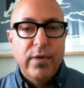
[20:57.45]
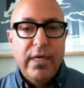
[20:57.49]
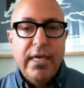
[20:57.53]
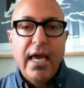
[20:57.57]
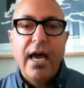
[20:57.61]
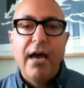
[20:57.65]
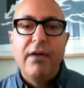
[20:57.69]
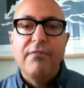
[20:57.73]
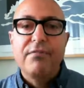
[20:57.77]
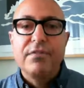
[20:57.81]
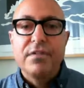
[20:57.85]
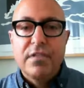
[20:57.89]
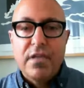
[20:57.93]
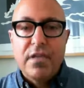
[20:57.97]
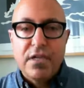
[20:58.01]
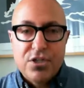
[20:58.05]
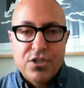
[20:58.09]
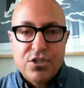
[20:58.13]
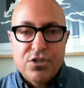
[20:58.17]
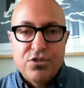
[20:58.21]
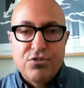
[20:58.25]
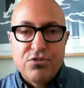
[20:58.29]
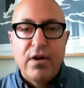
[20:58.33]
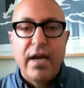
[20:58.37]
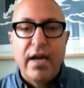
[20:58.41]
We have
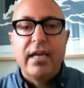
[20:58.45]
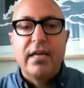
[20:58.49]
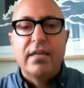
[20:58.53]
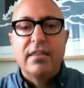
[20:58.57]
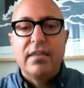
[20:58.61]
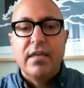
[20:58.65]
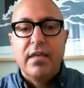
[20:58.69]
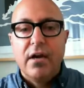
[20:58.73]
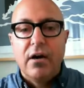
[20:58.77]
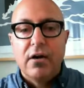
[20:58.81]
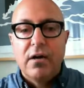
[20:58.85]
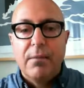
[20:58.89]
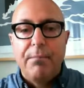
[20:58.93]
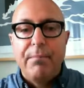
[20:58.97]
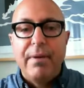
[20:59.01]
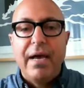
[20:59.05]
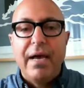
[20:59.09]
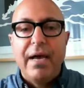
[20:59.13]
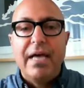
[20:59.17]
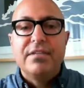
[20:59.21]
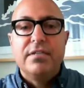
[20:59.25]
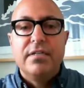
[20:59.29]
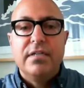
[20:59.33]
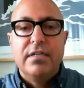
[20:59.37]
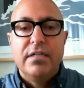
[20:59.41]
such strength in our
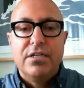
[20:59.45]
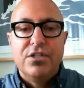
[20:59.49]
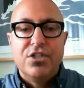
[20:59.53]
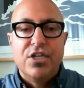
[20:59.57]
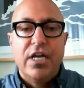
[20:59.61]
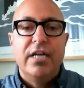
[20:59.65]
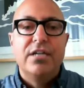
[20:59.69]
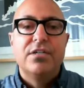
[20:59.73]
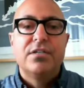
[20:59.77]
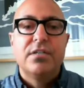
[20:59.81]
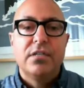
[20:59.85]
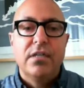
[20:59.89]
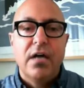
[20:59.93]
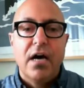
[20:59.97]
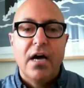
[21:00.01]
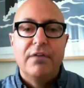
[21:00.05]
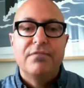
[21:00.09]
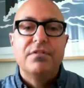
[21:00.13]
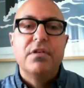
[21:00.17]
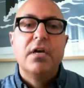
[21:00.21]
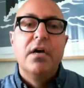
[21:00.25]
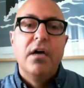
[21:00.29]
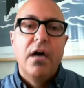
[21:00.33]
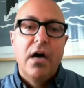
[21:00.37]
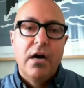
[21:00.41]
capacity to change the
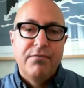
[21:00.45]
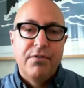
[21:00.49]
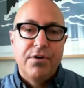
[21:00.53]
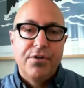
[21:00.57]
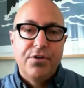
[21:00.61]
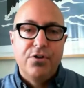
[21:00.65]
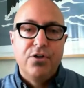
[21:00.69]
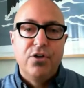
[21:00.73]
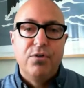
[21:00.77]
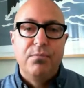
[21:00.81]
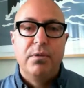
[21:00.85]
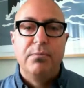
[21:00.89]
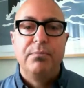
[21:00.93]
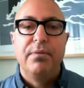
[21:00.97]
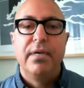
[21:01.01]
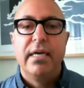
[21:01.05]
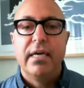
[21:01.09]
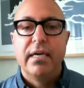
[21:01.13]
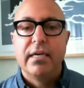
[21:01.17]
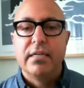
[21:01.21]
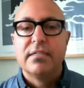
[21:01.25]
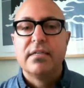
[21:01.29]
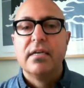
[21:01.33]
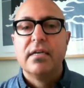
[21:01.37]
lives of other human beings.